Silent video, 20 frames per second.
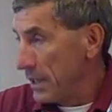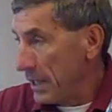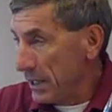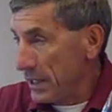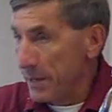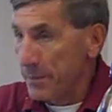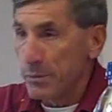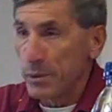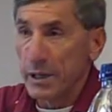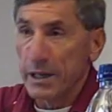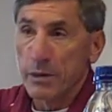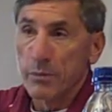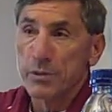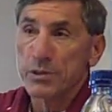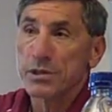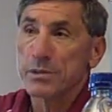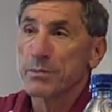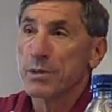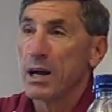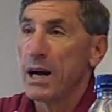And they're playing
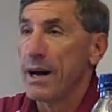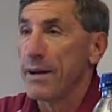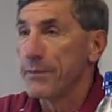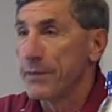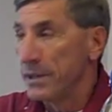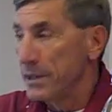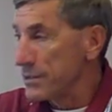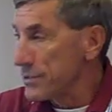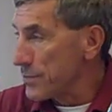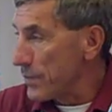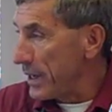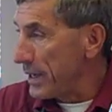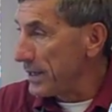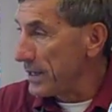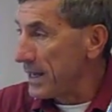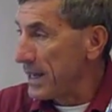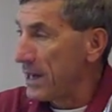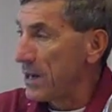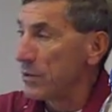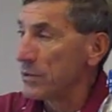with some confidence
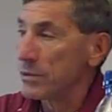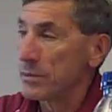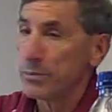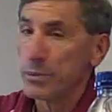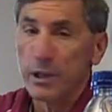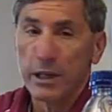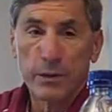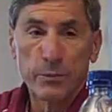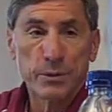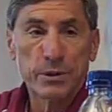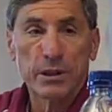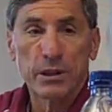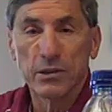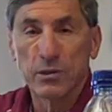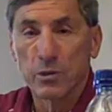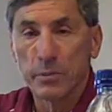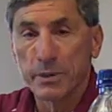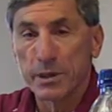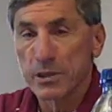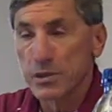right now, and they're playing with a
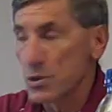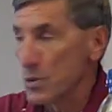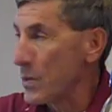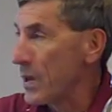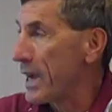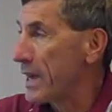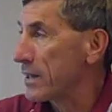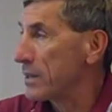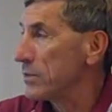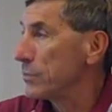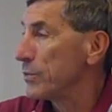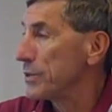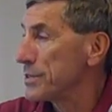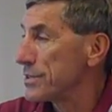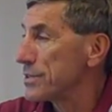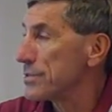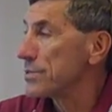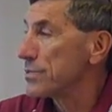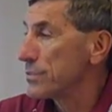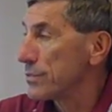little bit of swagger,
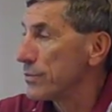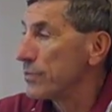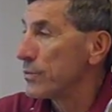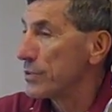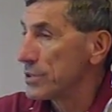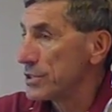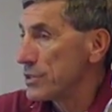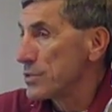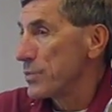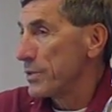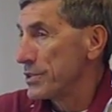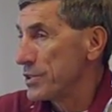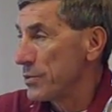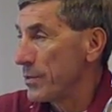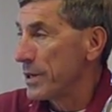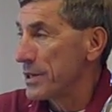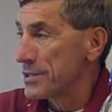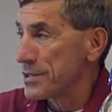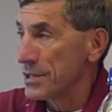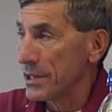which is what you
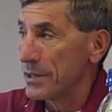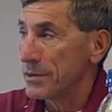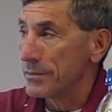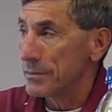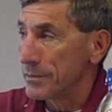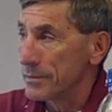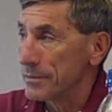want to see.